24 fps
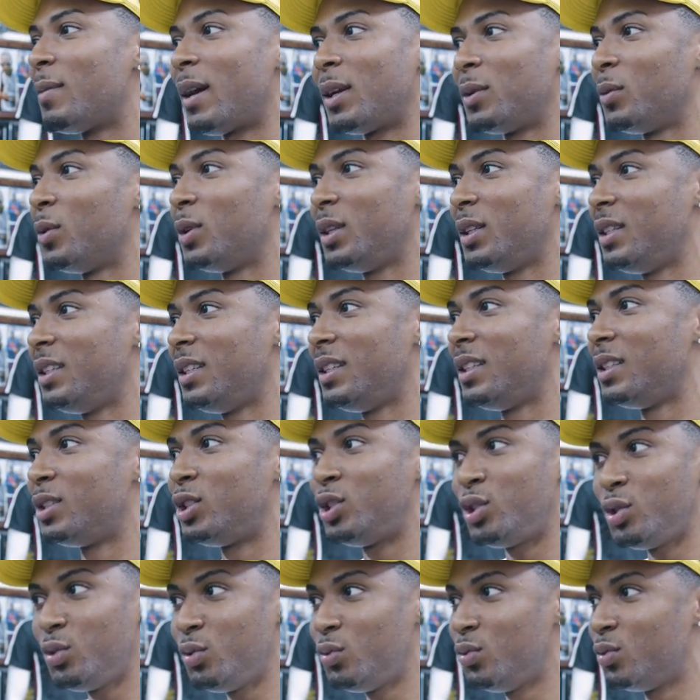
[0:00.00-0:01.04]
no matter what it
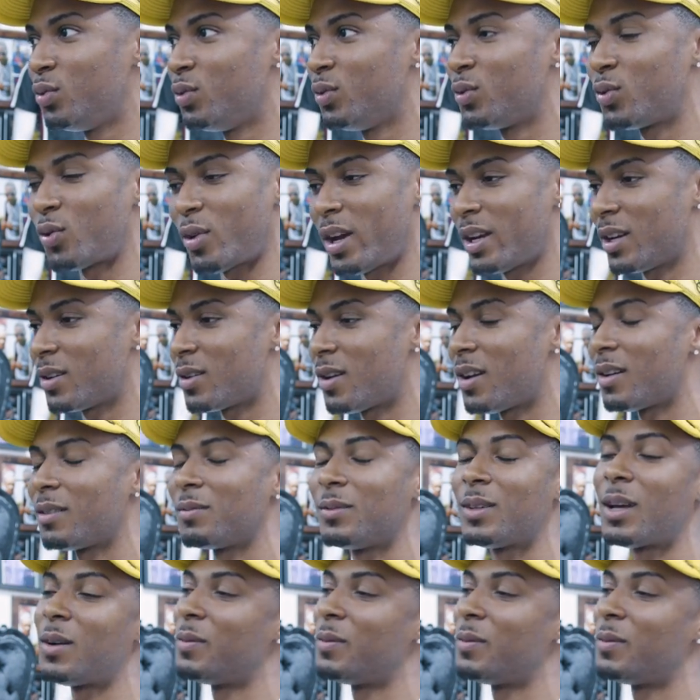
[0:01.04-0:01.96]
is. Shooting, credit card,